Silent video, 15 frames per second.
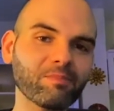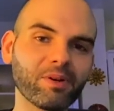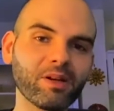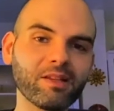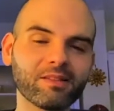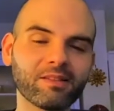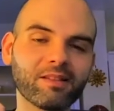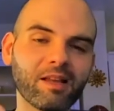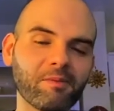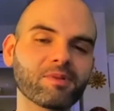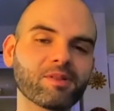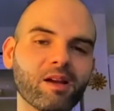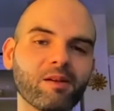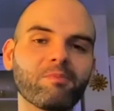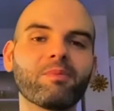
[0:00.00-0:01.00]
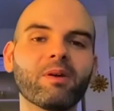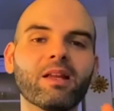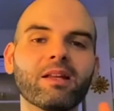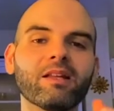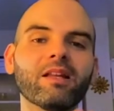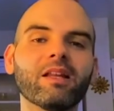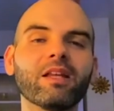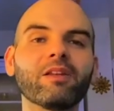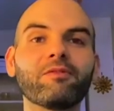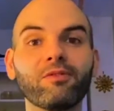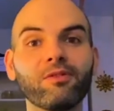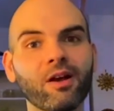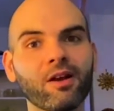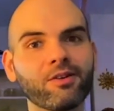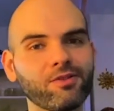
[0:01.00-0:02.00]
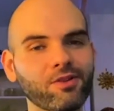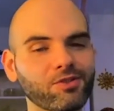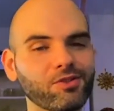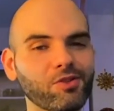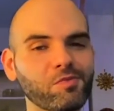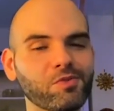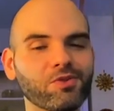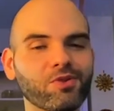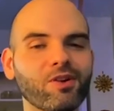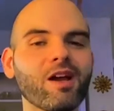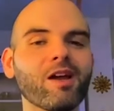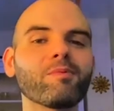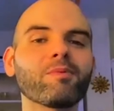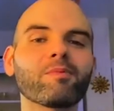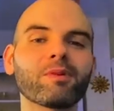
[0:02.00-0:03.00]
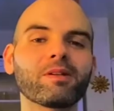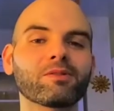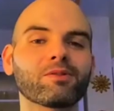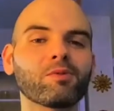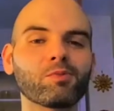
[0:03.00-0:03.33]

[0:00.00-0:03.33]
please thumbs up, and if you are not subscribed, please